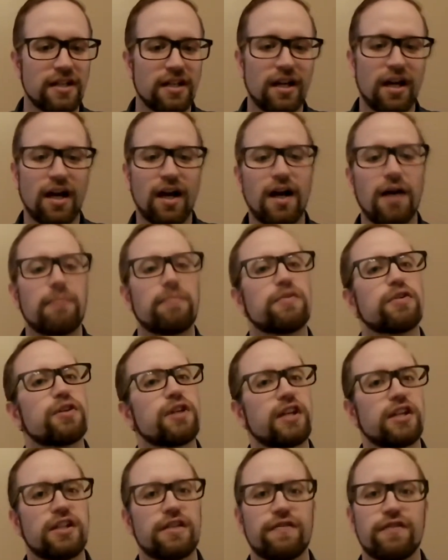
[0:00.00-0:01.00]
You
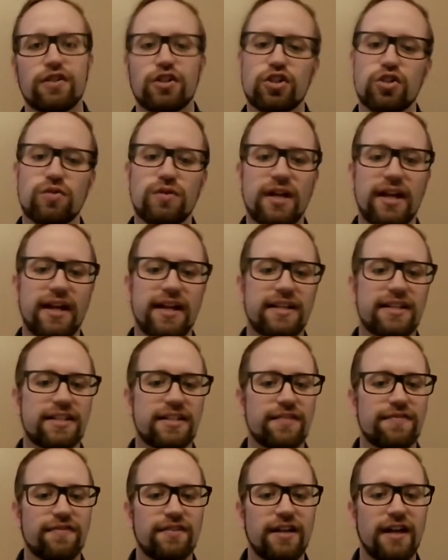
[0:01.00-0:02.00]
get different traits,
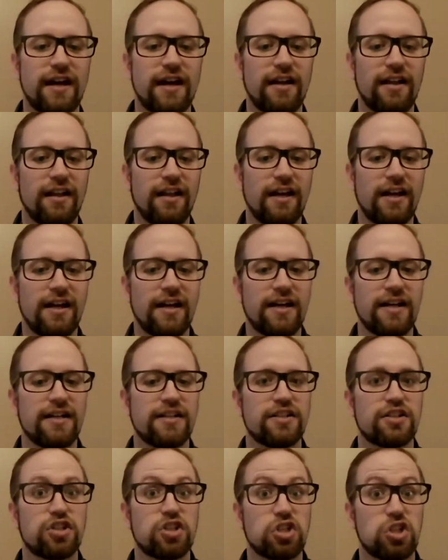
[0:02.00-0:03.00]
different
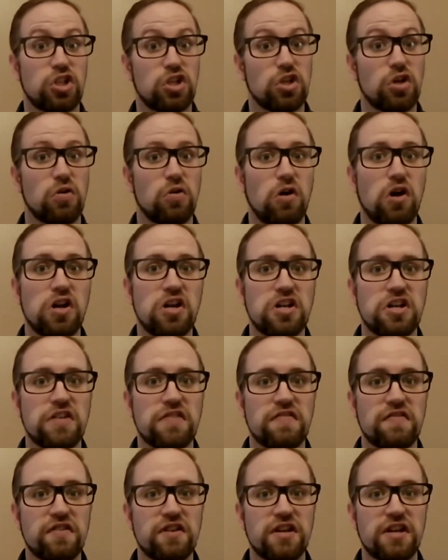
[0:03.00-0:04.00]
allies, you can go on
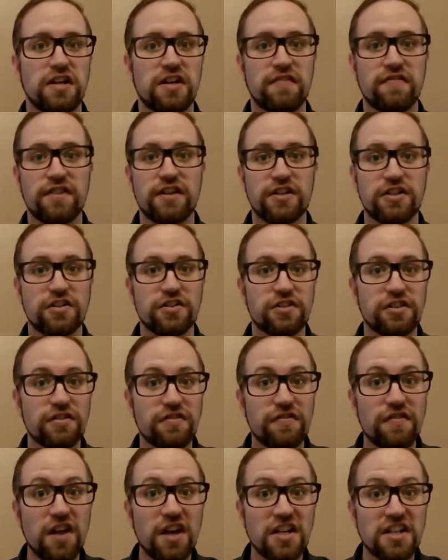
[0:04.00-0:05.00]
different adventures and
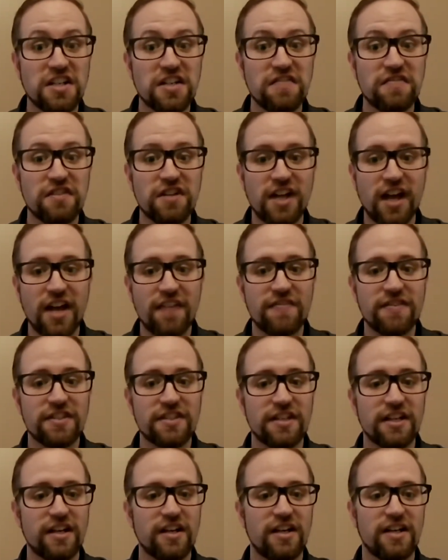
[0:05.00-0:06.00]
fight different
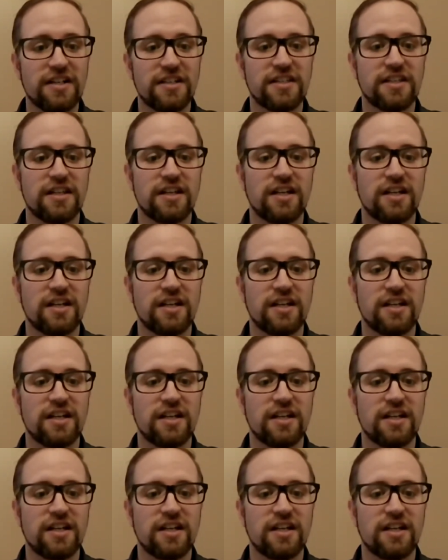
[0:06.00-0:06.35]
adversaries.